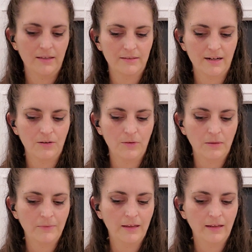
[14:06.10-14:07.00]
That's kind of what
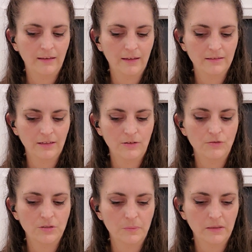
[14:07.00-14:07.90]
I'm getting. Like, it's like
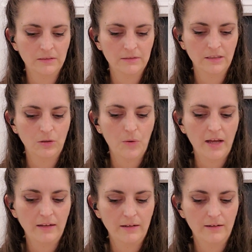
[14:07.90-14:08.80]
you've just been a
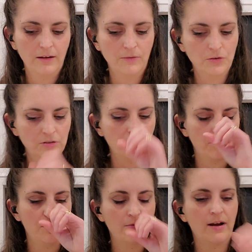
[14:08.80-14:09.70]
silhouette of yourself,
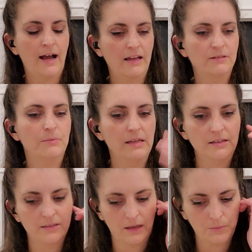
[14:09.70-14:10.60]
where you've had to
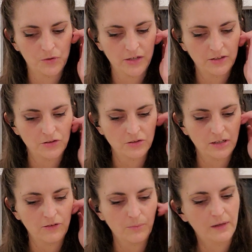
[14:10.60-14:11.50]
be to like protect
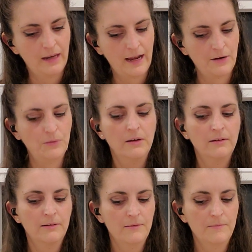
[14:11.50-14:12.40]
yourself, but now
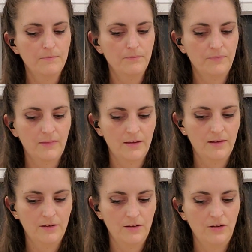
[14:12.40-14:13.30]

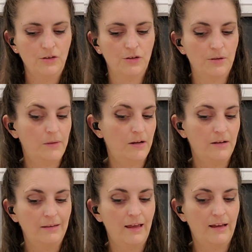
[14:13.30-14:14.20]
you're coming
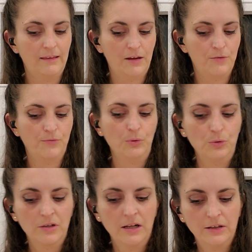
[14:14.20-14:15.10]
online like
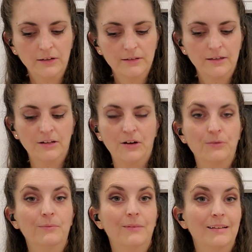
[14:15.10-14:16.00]
full color,
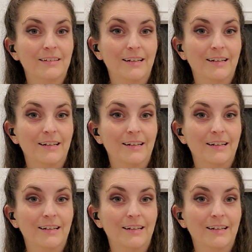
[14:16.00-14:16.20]
It's